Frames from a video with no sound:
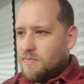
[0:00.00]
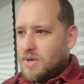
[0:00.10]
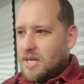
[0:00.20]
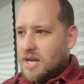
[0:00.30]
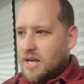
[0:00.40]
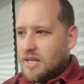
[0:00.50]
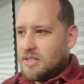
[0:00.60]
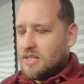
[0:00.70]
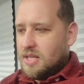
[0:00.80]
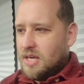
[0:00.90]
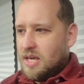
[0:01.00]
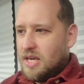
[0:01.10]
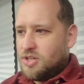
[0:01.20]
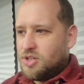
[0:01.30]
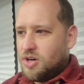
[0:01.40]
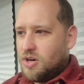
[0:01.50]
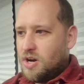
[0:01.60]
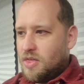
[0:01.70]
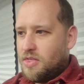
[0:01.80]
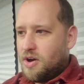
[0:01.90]
because the
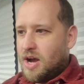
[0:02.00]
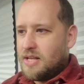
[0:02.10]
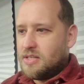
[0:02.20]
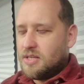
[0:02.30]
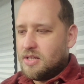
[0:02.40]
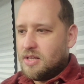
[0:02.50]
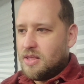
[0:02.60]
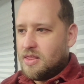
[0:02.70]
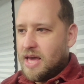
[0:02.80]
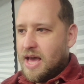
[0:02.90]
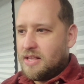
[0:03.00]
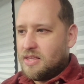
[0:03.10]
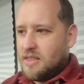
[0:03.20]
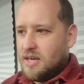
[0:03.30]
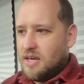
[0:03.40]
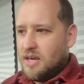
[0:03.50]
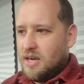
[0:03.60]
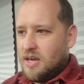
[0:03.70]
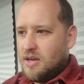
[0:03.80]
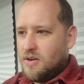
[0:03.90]
insured thought that
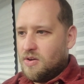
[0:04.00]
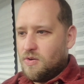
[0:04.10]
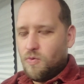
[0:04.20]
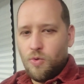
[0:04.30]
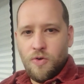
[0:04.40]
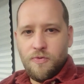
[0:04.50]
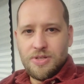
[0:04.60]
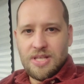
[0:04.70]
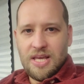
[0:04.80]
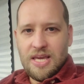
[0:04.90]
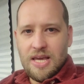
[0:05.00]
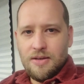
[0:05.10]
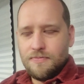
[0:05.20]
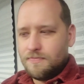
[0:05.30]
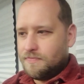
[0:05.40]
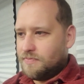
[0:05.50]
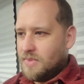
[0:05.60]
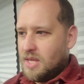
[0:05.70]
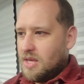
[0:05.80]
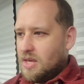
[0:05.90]
the roof was leaking,
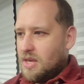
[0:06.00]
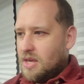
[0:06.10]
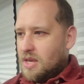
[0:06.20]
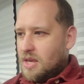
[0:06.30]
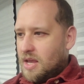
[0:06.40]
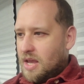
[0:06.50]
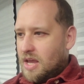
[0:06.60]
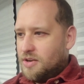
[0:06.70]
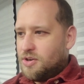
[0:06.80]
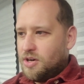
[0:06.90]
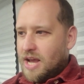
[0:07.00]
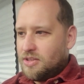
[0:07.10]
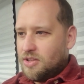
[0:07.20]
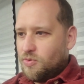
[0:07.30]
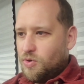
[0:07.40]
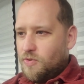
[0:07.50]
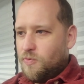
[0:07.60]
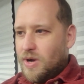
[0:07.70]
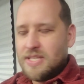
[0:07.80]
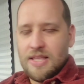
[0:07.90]
and turned out that the roof
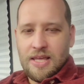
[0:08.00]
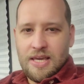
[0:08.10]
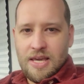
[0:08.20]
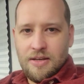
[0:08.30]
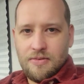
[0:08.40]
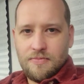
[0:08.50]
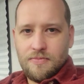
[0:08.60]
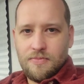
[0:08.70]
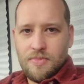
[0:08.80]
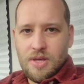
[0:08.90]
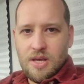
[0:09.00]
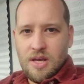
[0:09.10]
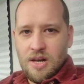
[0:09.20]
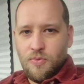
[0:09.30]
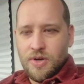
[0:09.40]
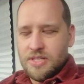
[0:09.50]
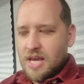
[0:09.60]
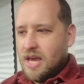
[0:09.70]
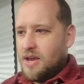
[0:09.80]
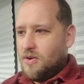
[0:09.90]
wasn't leaking. And it was
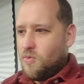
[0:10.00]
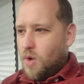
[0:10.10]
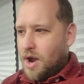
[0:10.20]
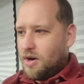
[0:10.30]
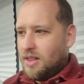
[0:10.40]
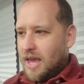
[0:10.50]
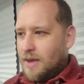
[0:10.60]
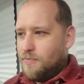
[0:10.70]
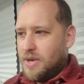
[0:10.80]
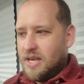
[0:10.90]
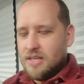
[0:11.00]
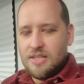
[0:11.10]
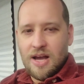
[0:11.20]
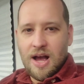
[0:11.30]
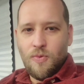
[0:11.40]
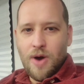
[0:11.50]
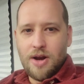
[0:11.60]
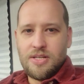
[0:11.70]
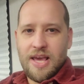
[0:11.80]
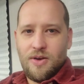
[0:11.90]
a water claim because the hot
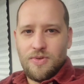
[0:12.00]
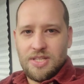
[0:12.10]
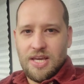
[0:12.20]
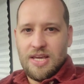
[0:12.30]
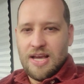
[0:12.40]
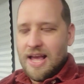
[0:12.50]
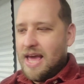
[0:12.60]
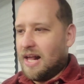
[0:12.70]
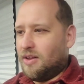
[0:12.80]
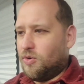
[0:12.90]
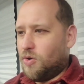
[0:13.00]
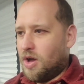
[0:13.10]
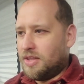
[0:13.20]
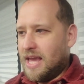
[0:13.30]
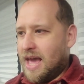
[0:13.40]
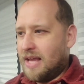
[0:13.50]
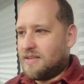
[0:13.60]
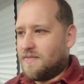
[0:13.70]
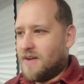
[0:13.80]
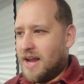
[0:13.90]
water tank was leaking. I had to crawl in the attic
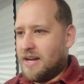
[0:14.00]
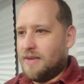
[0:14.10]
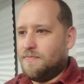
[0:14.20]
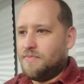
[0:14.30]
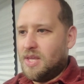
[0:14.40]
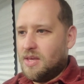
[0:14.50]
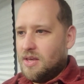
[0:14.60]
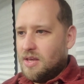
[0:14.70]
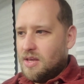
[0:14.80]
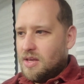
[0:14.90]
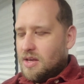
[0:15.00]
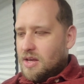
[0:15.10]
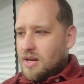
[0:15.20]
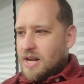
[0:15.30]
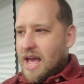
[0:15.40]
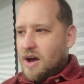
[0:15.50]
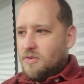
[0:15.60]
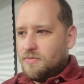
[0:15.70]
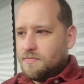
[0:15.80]
to find it. Now,